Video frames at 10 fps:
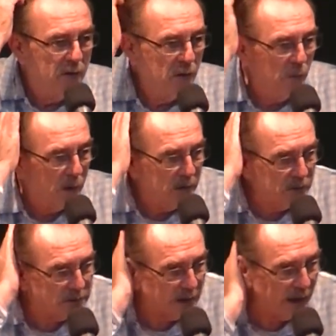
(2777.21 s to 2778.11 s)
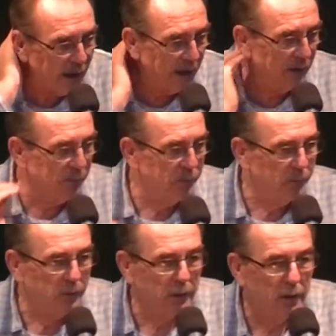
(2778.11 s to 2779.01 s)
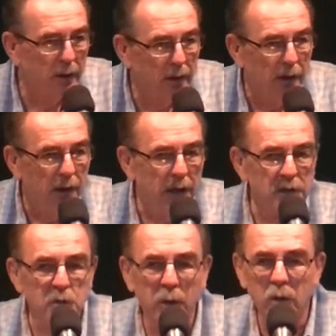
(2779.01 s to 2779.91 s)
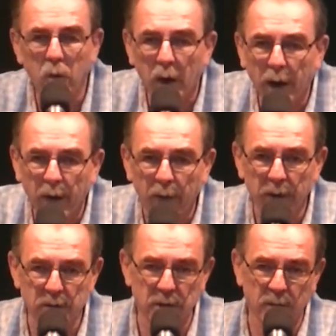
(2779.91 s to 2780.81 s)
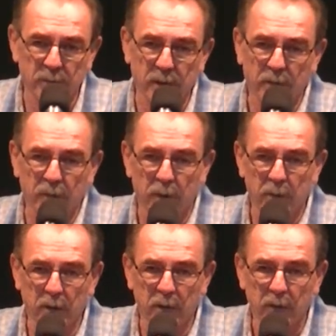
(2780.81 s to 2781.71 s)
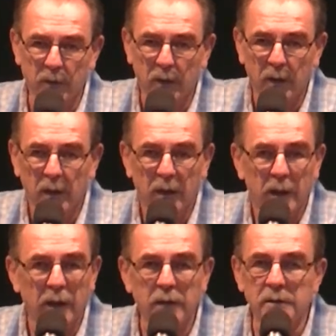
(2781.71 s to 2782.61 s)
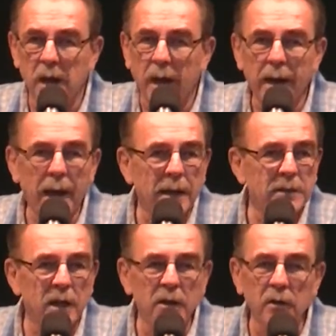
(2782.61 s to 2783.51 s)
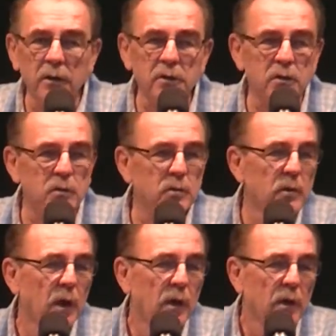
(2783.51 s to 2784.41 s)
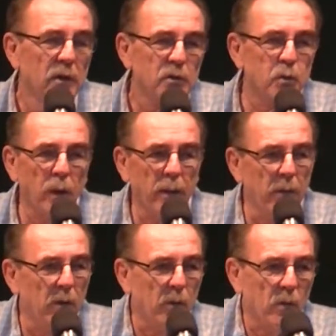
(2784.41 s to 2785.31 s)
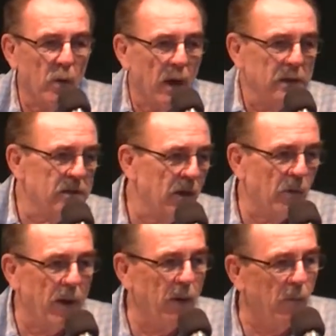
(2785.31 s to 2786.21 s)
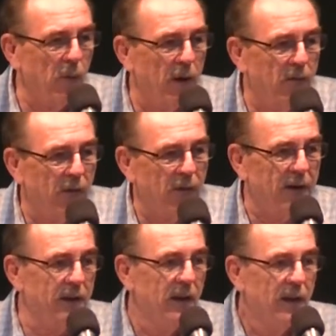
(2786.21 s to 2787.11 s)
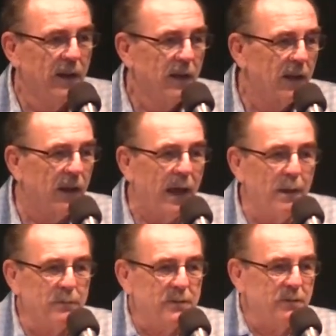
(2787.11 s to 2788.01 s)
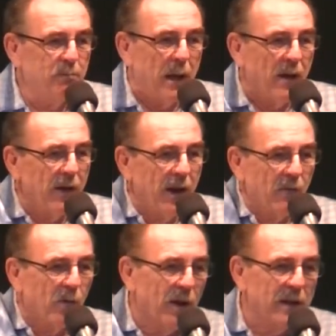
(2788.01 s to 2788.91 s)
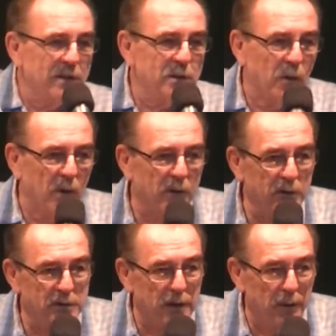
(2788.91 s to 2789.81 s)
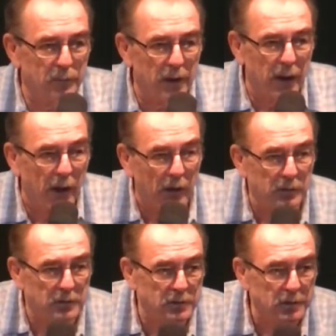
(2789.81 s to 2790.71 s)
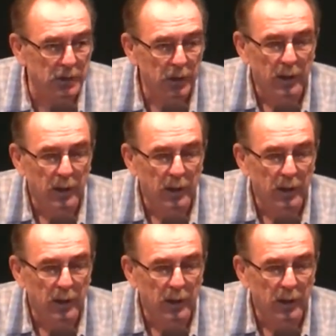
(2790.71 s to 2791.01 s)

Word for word: Do you understand? He's requiring something from you. He's not asking you to swim across a great river and climb Mount Everest or do something else.